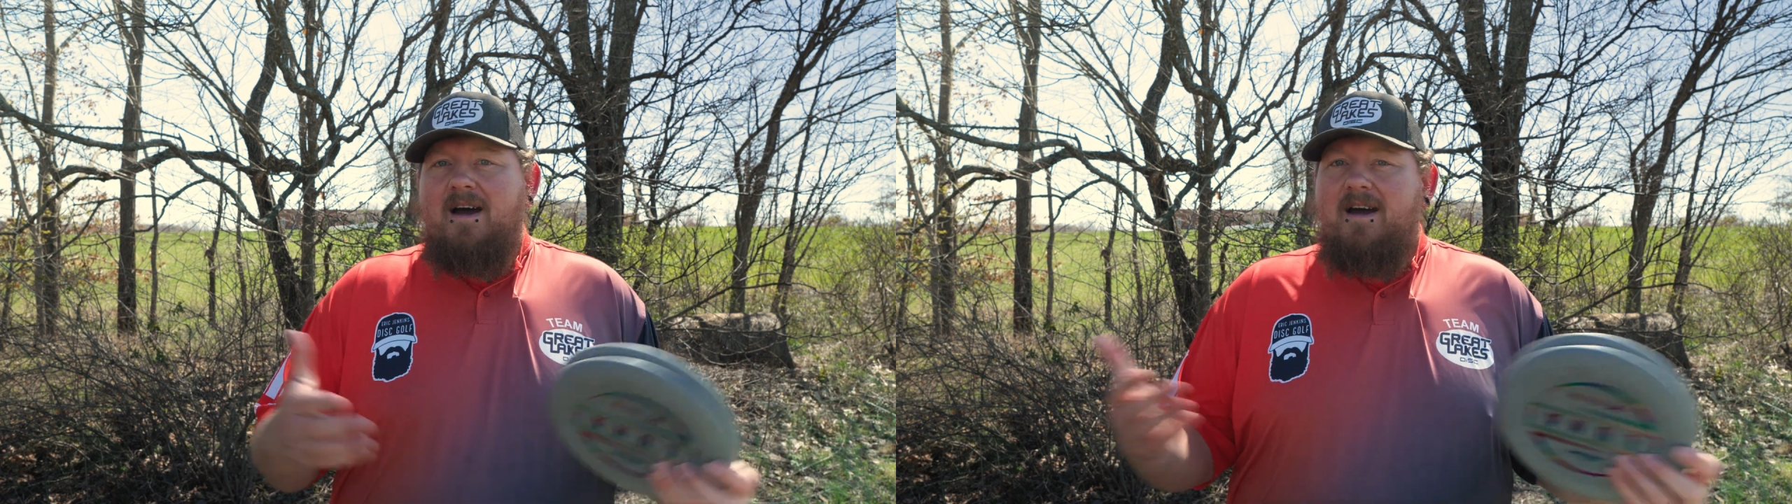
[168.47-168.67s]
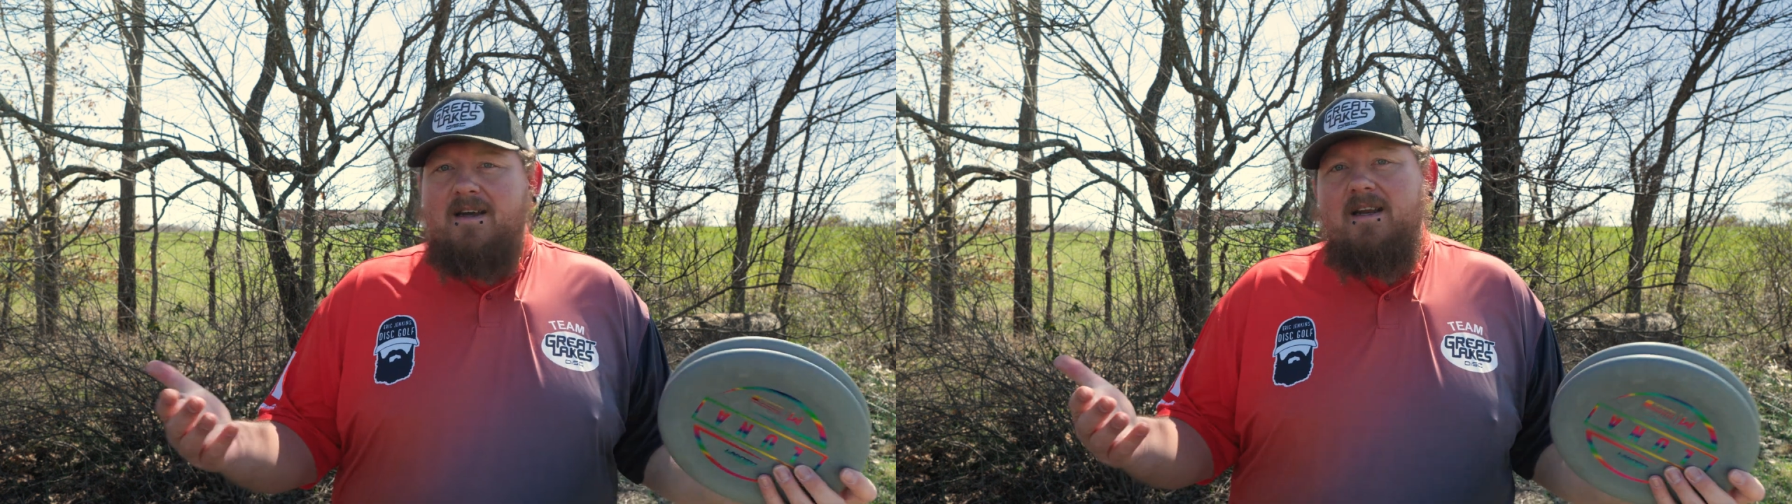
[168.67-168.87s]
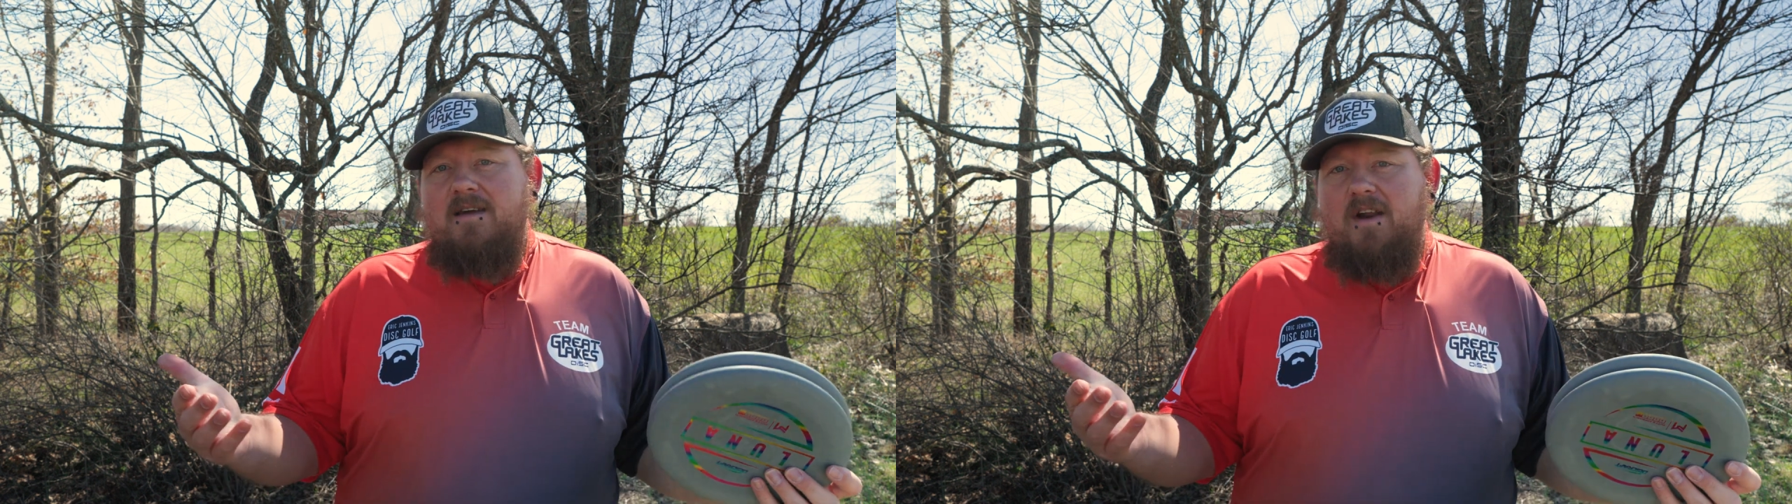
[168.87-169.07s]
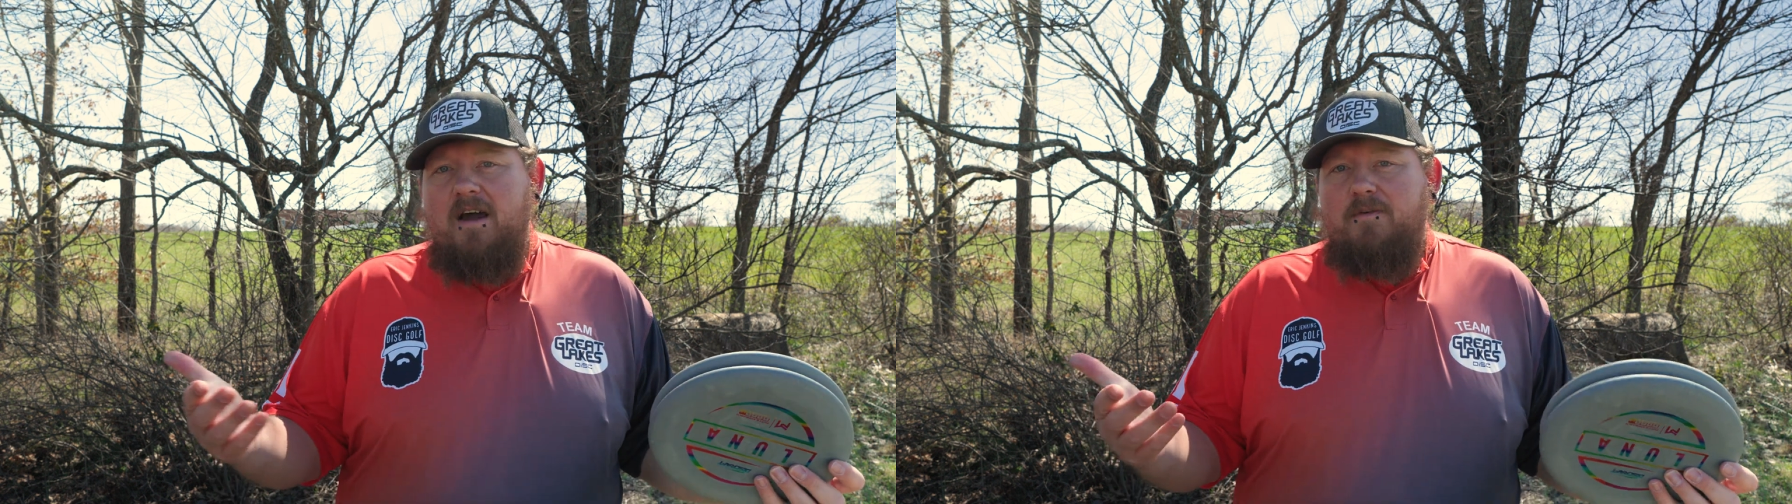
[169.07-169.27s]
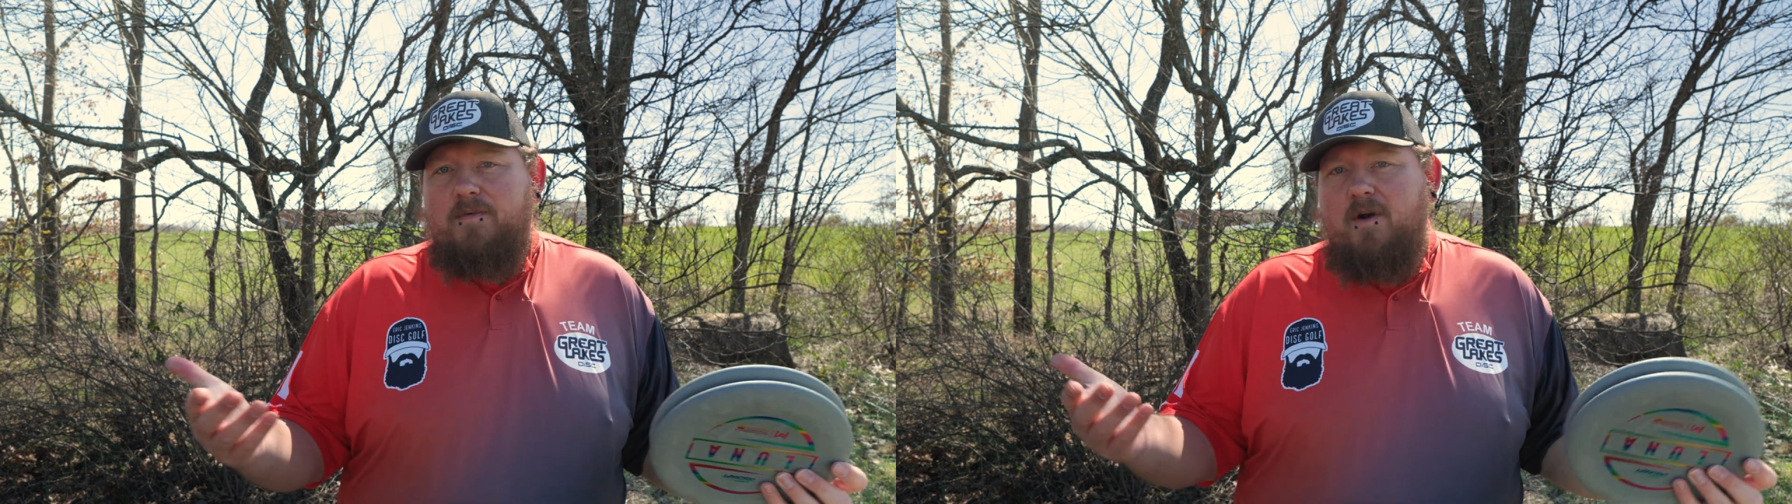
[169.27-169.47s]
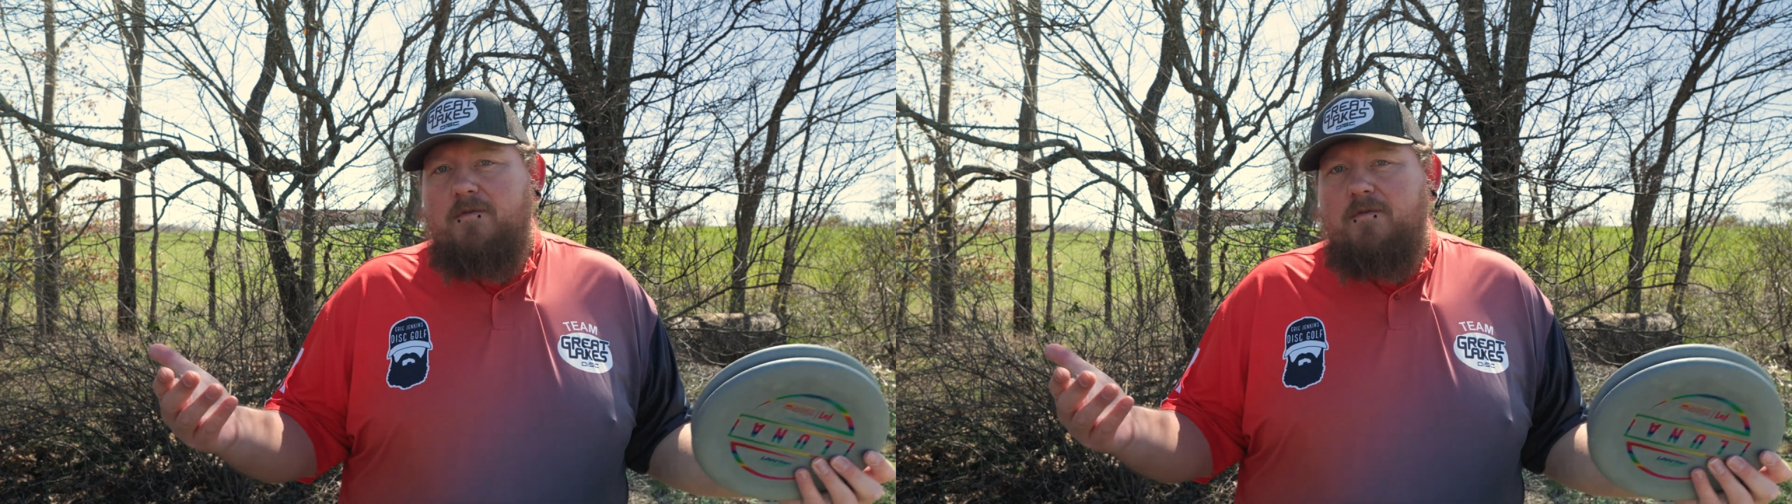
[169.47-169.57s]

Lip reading: and even how to throw